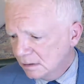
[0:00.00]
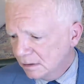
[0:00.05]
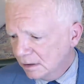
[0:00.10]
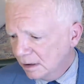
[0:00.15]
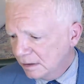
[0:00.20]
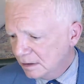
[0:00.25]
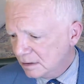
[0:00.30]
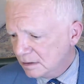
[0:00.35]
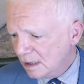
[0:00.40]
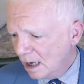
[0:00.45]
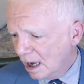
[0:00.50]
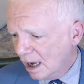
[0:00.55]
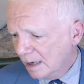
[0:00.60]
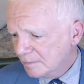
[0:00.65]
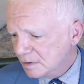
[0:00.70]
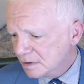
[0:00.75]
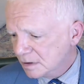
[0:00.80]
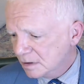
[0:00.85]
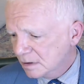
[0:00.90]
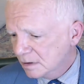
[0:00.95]
in the
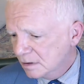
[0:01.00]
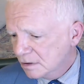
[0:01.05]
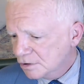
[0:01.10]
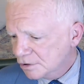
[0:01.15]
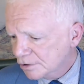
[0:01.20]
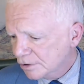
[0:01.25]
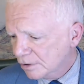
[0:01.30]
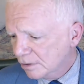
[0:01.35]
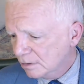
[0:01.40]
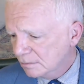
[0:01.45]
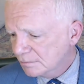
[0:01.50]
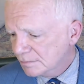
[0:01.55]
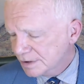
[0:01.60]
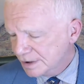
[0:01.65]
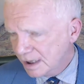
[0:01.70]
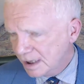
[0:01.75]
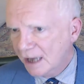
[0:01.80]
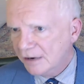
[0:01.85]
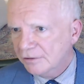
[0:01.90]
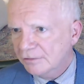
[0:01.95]
Times? Sure.
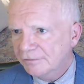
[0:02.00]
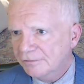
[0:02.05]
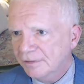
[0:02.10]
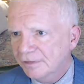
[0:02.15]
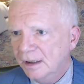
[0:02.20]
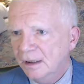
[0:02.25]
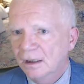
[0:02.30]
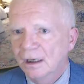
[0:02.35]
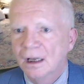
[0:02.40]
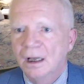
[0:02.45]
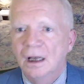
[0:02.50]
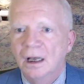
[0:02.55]
Standard fee?